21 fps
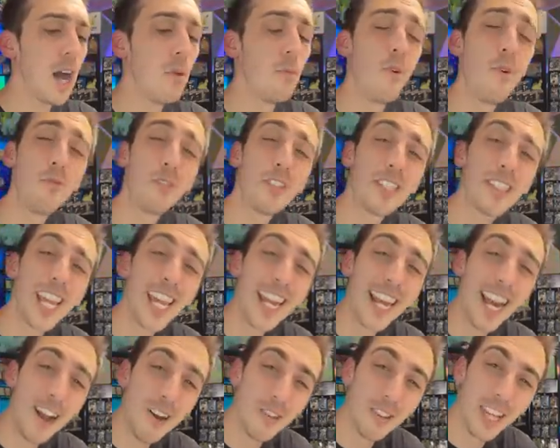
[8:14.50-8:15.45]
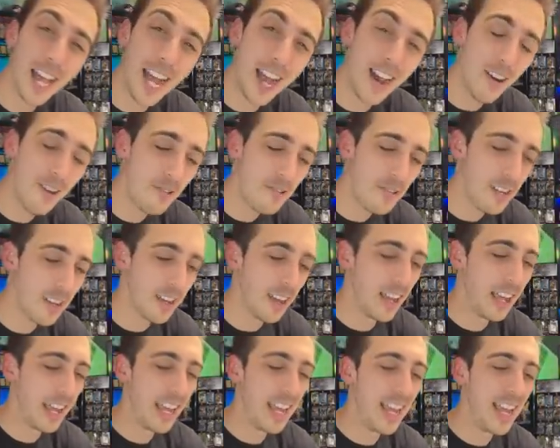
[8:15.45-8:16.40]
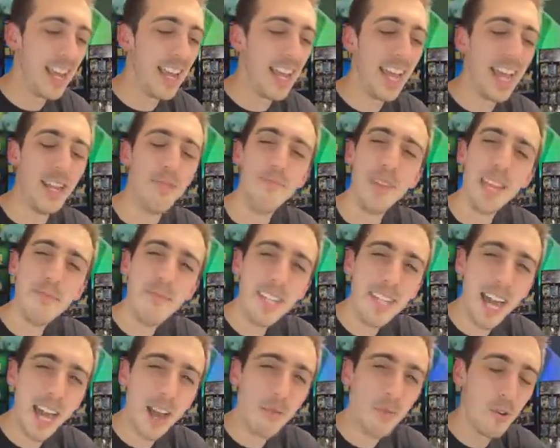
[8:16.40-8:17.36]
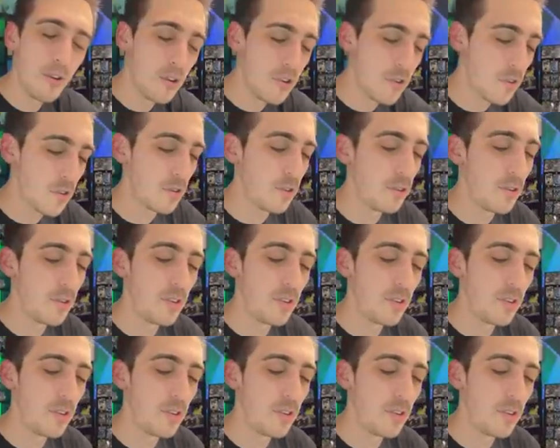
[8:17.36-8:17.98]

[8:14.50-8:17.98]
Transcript: I won't say it out loud, and maybe that will